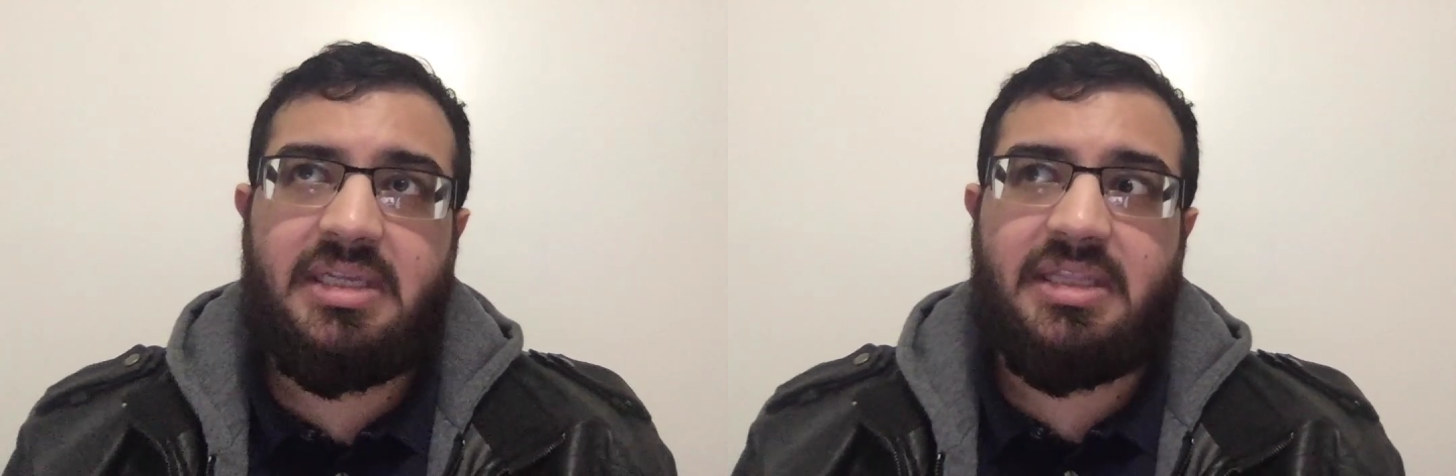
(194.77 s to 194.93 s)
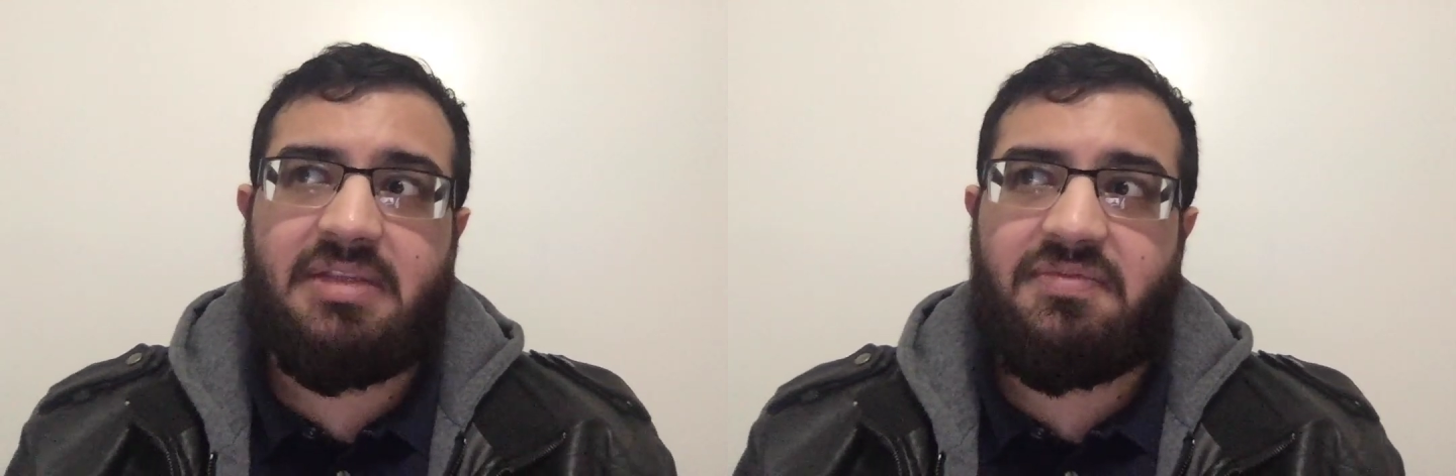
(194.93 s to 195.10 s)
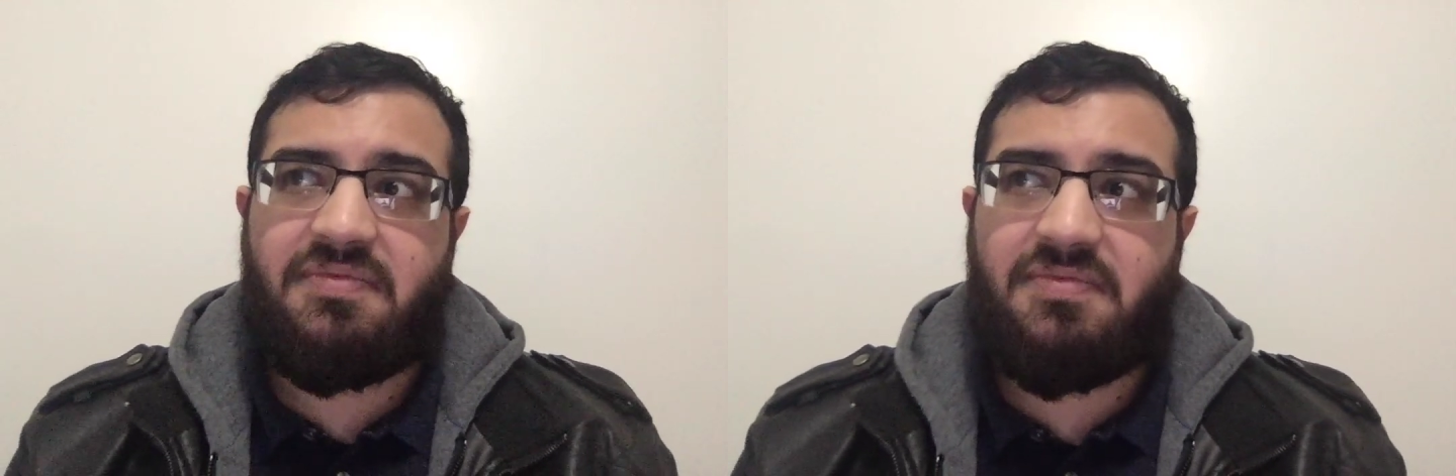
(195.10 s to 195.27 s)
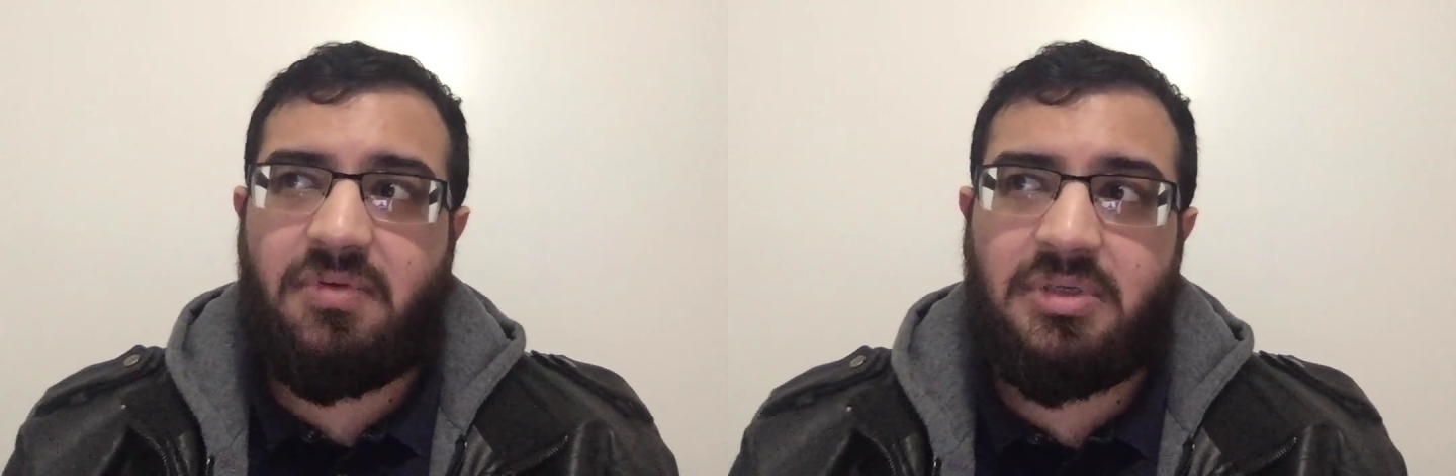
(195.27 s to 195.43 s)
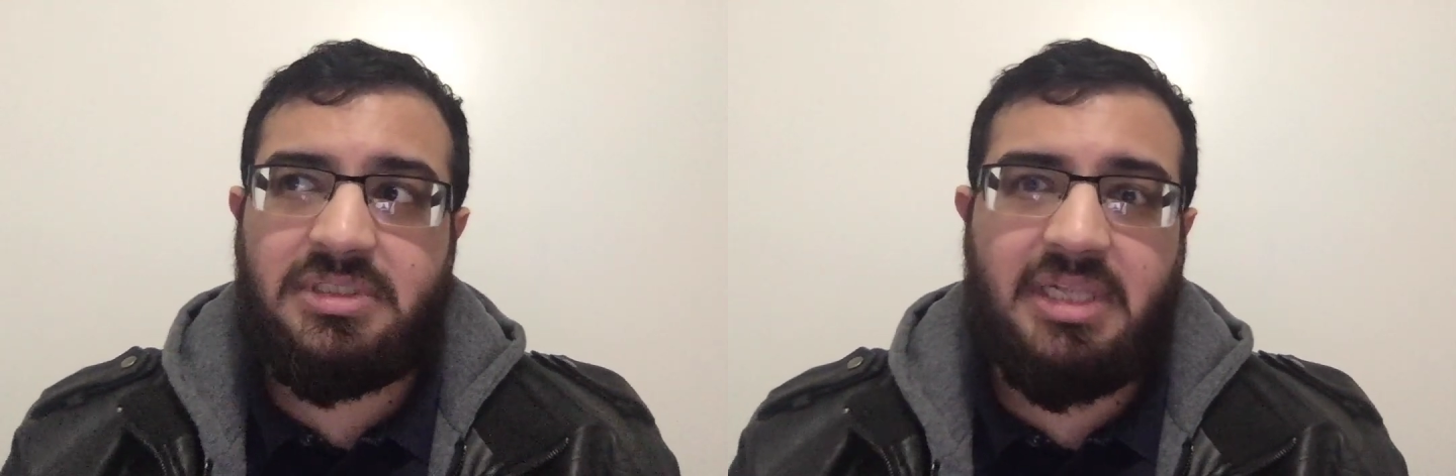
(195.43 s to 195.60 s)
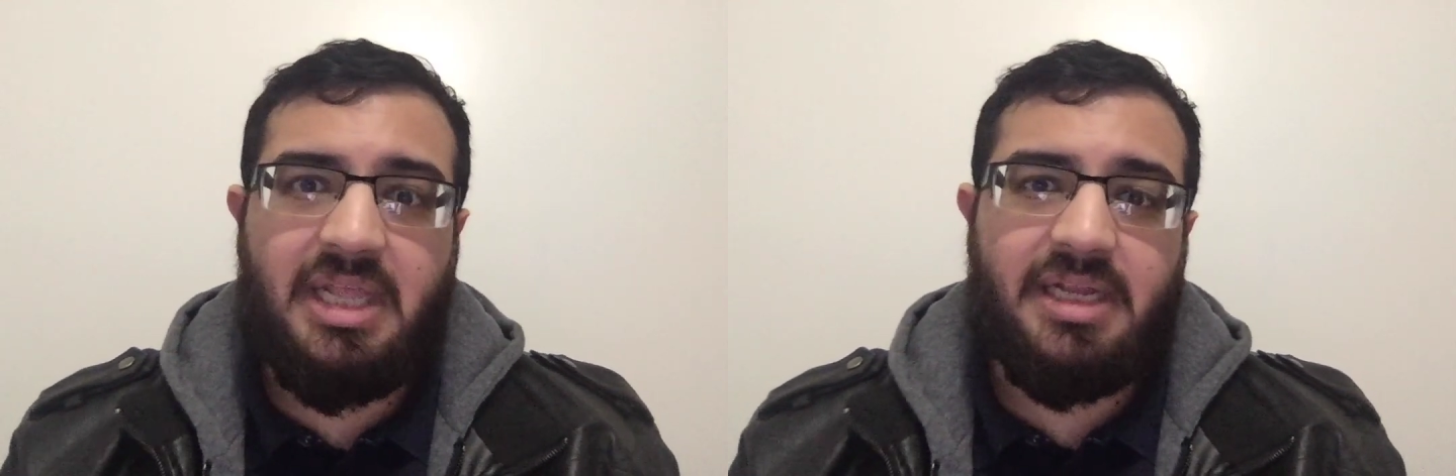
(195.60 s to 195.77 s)
they
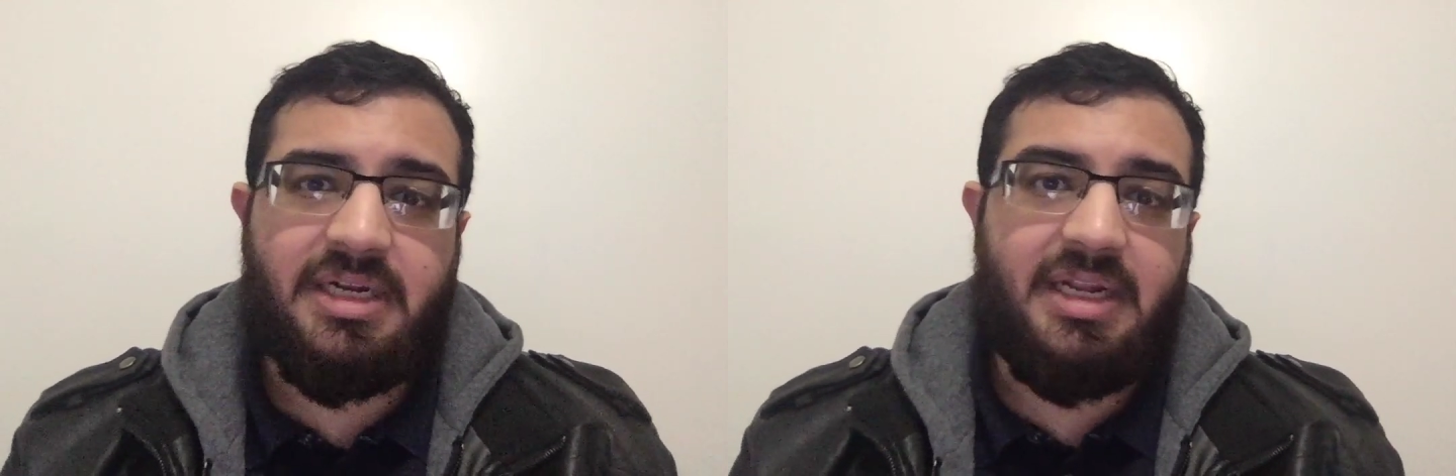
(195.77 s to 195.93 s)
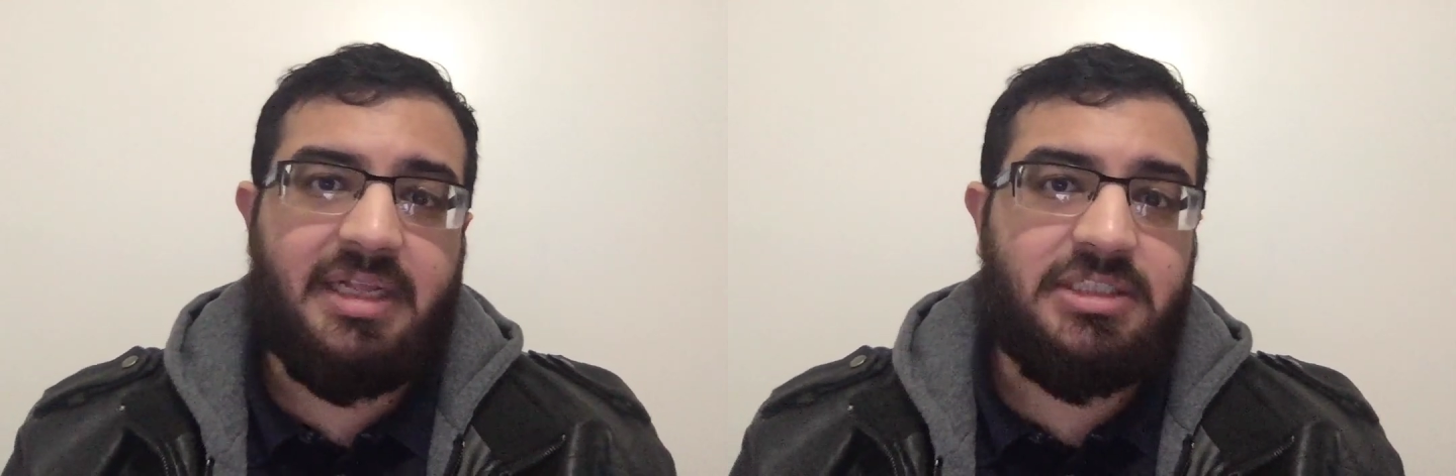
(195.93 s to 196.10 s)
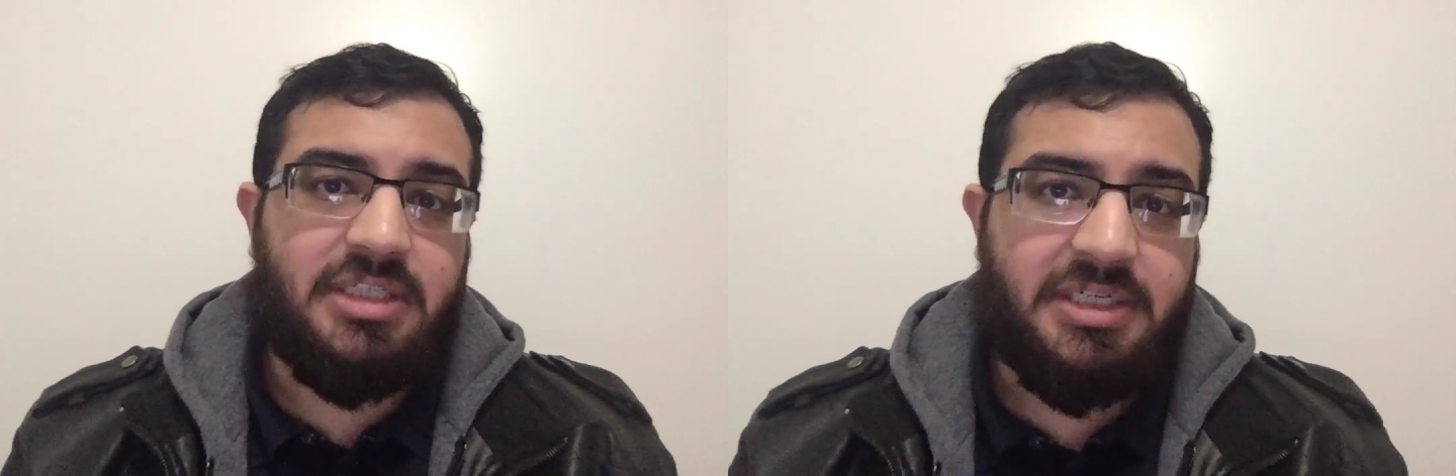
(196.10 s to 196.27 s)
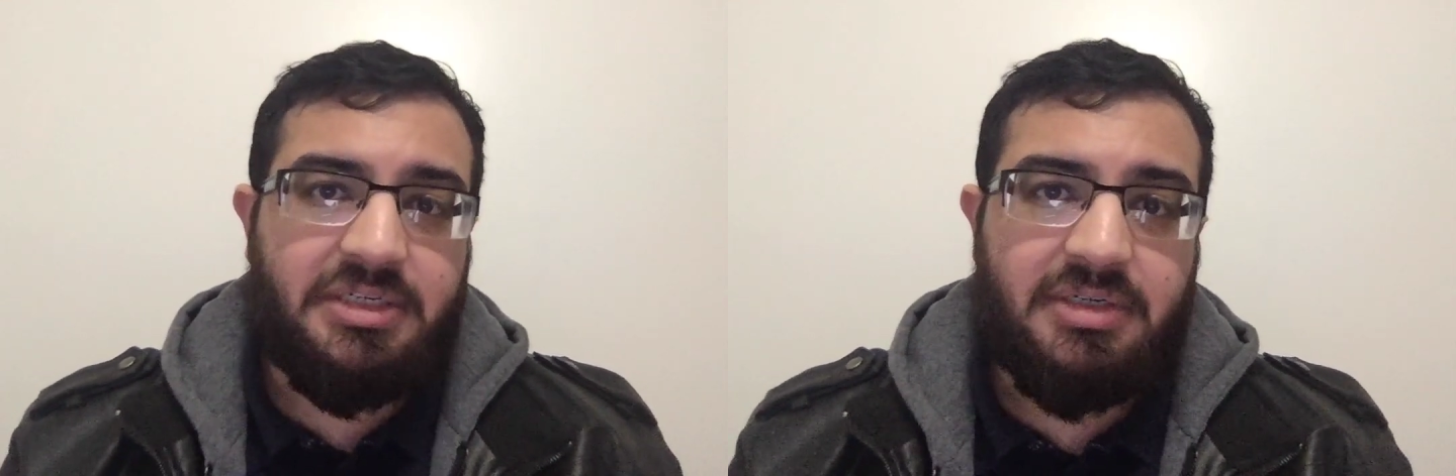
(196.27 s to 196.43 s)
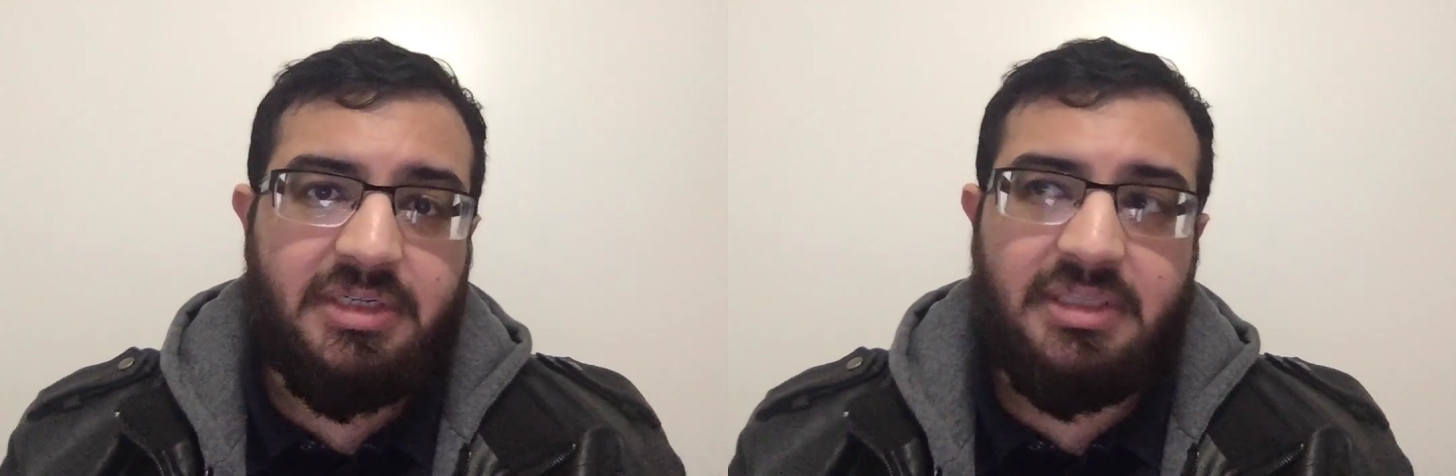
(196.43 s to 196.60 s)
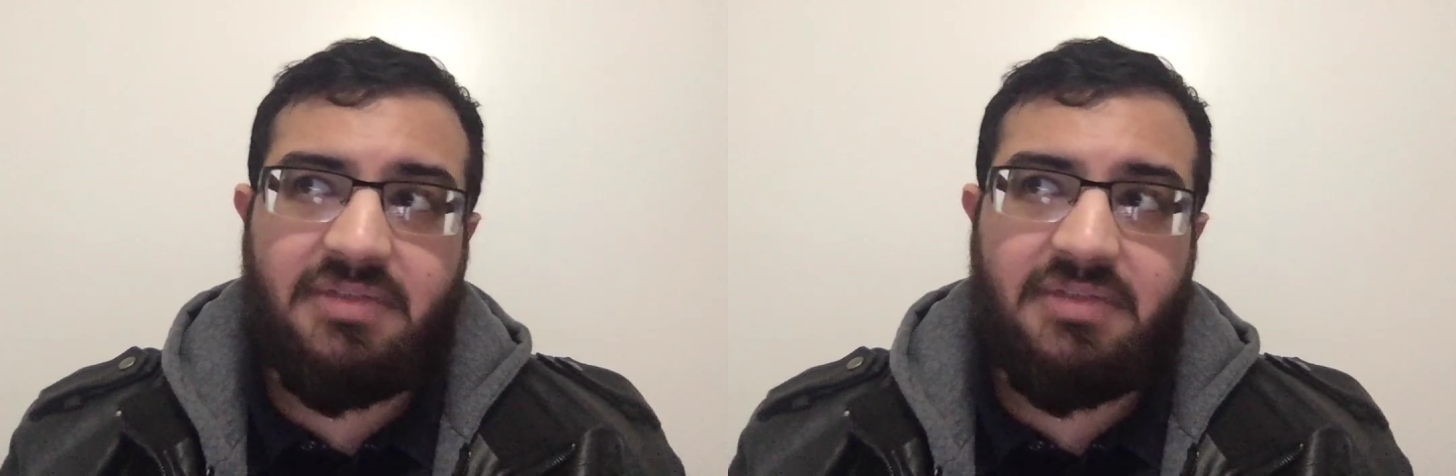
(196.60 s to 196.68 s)
focus a lot on engineering.